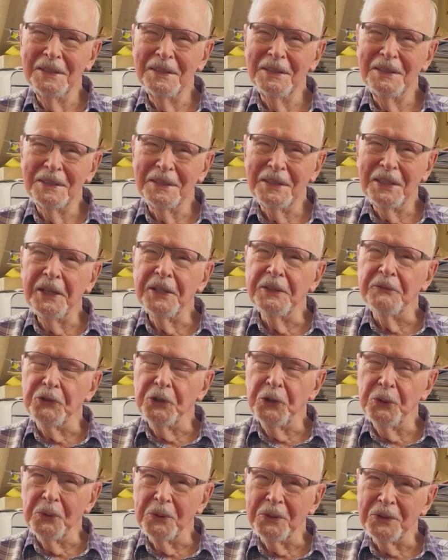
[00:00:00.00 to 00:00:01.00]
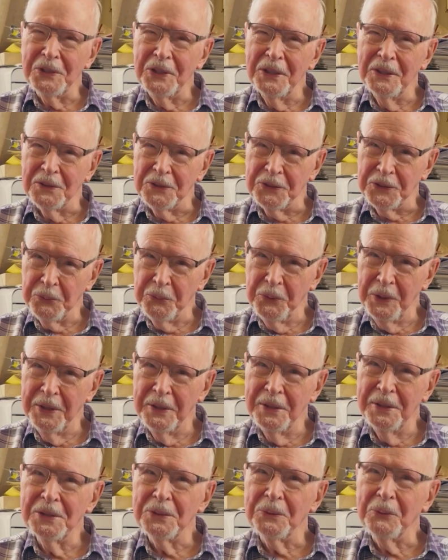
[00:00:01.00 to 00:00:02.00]
gave talks
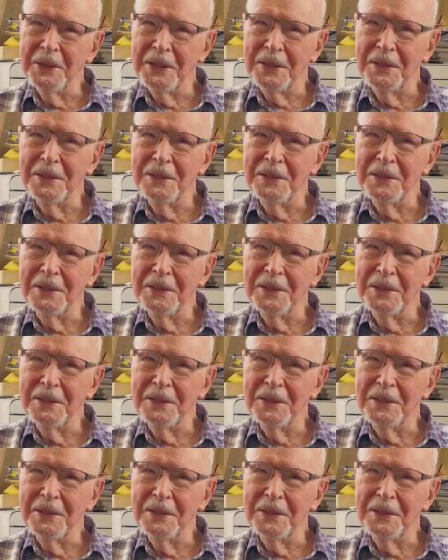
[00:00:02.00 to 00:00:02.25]
elsewhere as well.